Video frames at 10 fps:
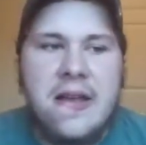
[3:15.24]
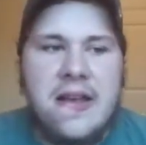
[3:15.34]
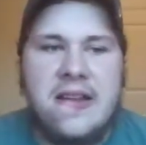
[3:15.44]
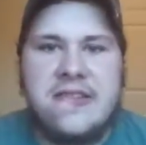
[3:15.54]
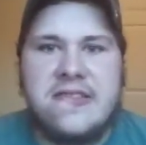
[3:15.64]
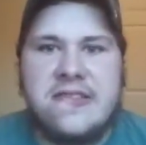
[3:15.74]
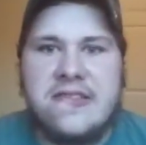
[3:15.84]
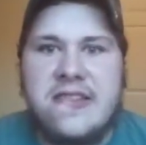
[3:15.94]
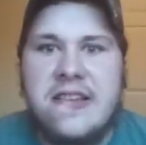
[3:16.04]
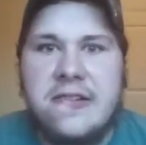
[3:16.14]
And it doesn't
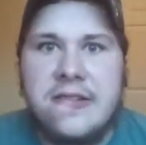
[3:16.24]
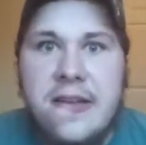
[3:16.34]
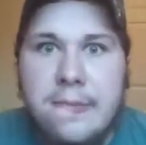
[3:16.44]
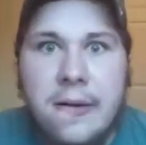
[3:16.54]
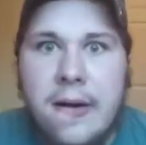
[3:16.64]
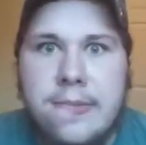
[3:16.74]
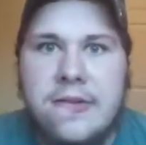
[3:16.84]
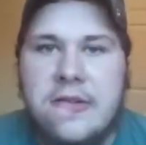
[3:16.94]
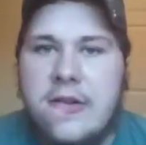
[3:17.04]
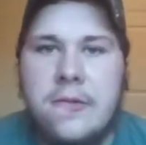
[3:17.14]
sit in your lip
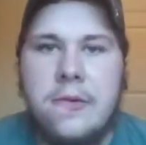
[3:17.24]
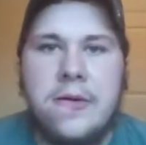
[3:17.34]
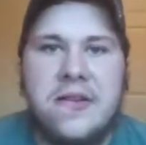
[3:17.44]
properly no more,